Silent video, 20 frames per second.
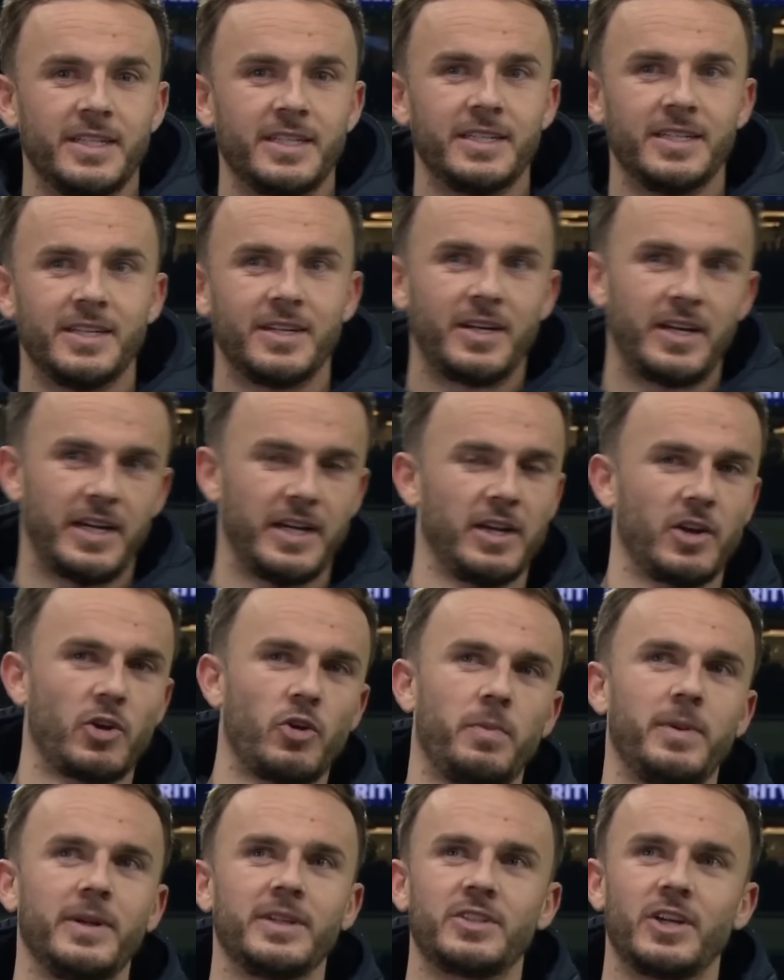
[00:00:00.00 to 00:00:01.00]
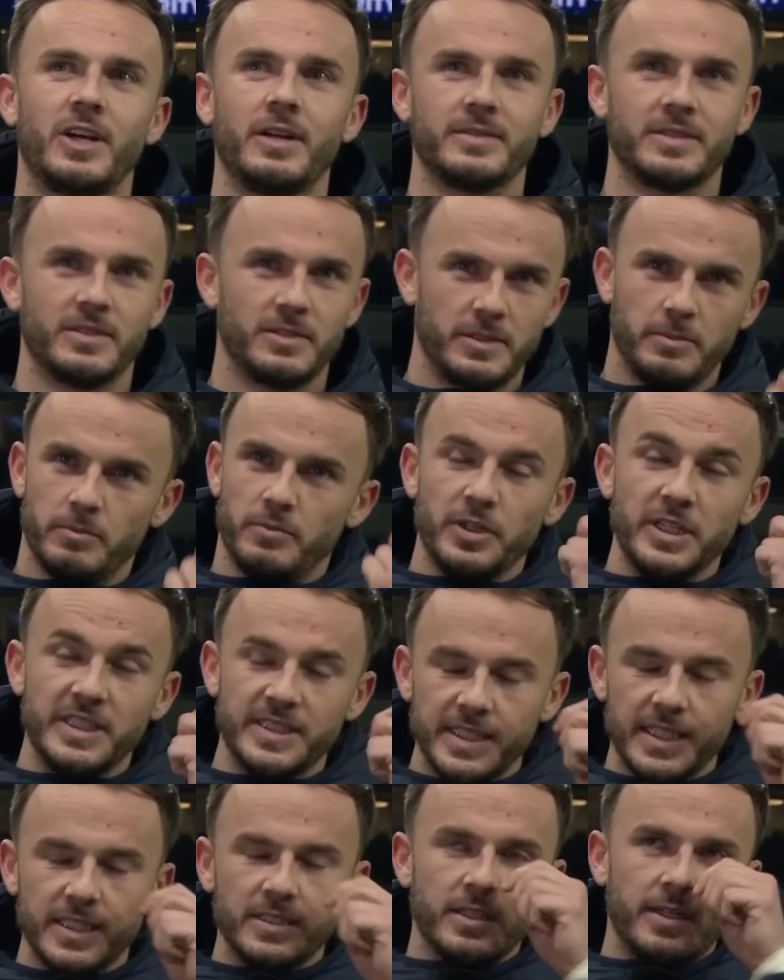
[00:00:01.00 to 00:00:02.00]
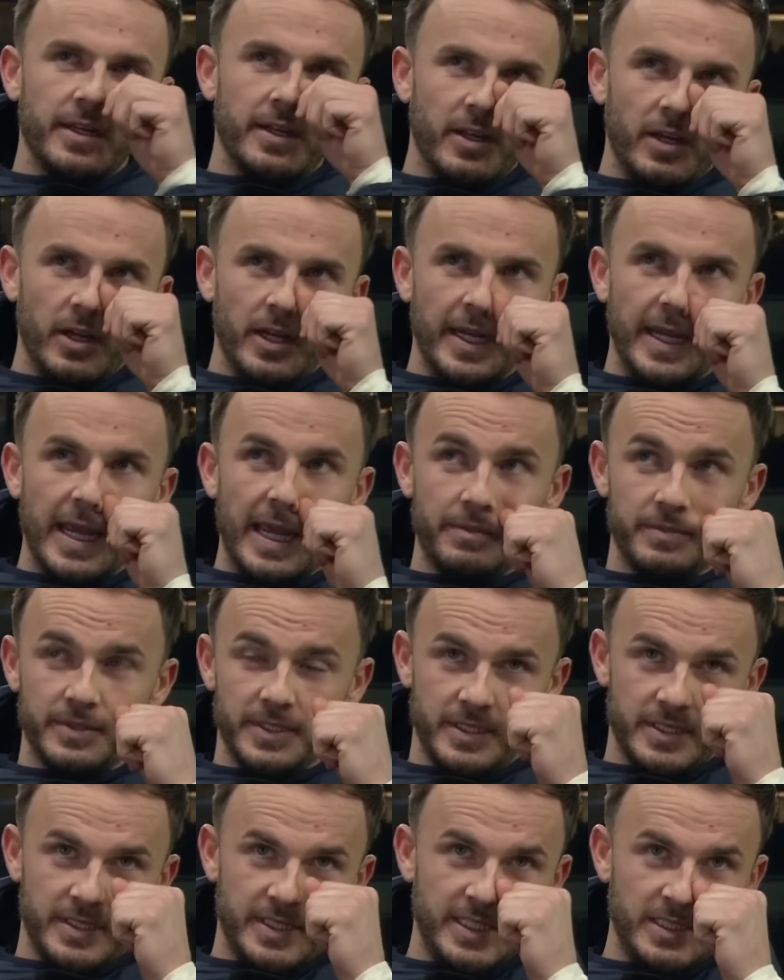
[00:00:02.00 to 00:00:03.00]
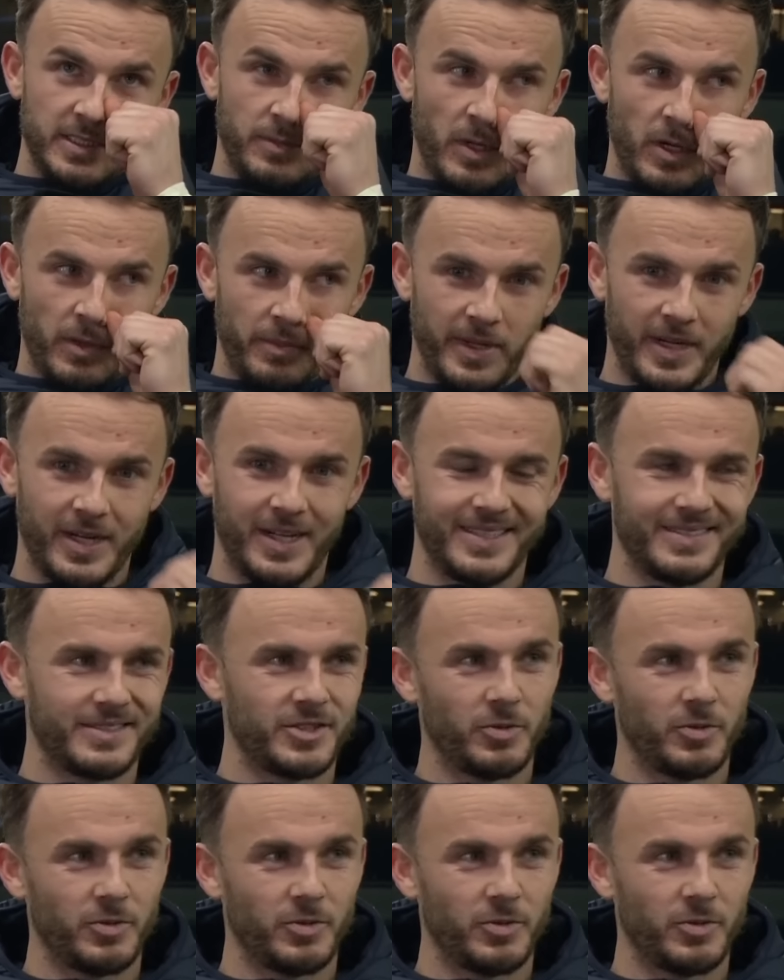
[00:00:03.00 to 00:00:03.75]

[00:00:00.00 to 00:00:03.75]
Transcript: And a couple of times I was in pre-season and early games in the season where I'd be like,